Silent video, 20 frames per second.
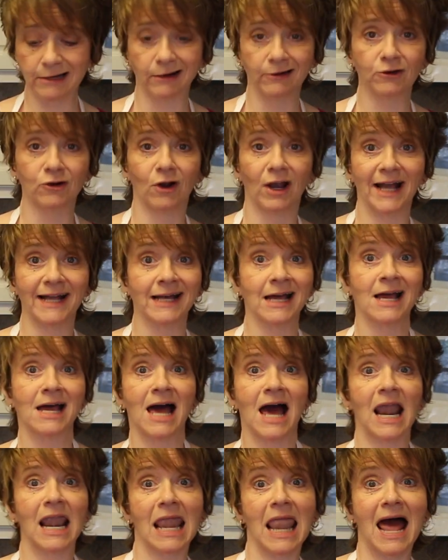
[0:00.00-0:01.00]
Even, you know, like
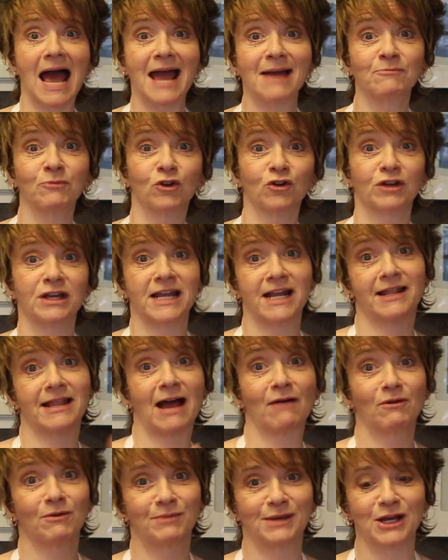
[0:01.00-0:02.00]
lime green.
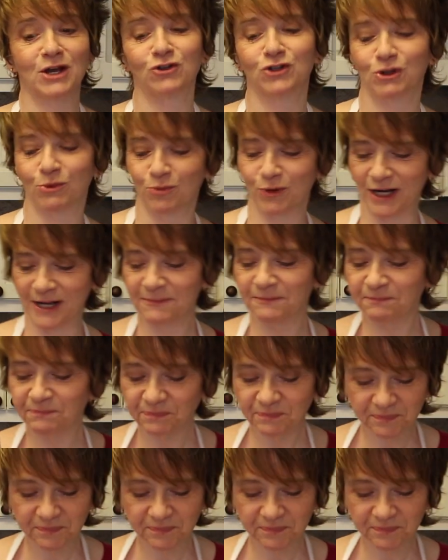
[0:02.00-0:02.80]
That would be also pretty.